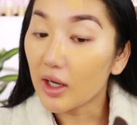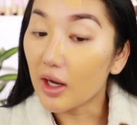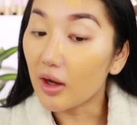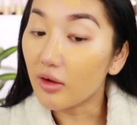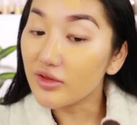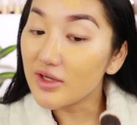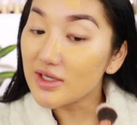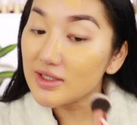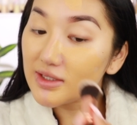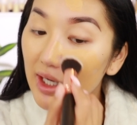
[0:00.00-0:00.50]
Okay,
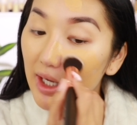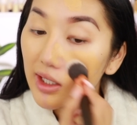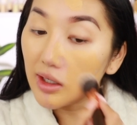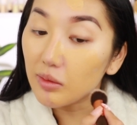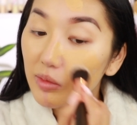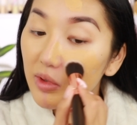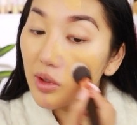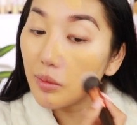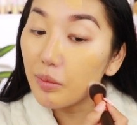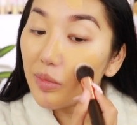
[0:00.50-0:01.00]
on this side,
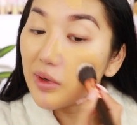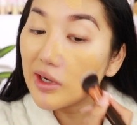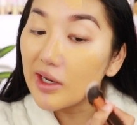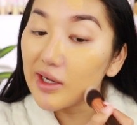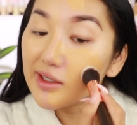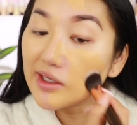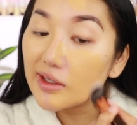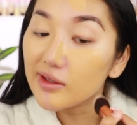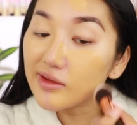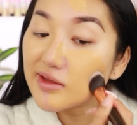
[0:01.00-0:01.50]
I'm going to
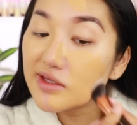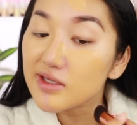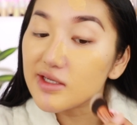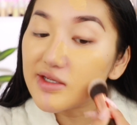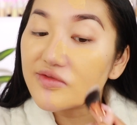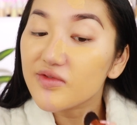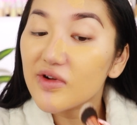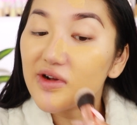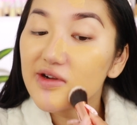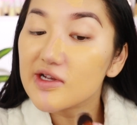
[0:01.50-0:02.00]
blend out
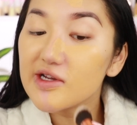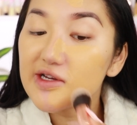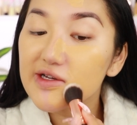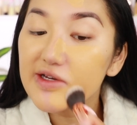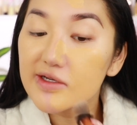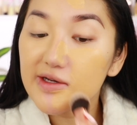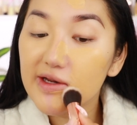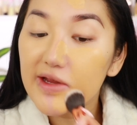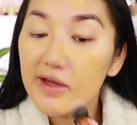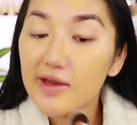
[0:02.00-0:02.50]
this
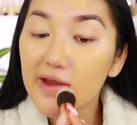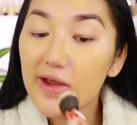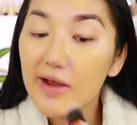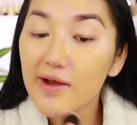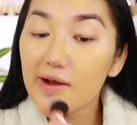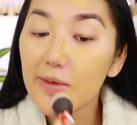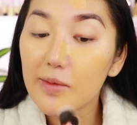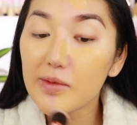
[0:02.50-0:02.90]
foundation here,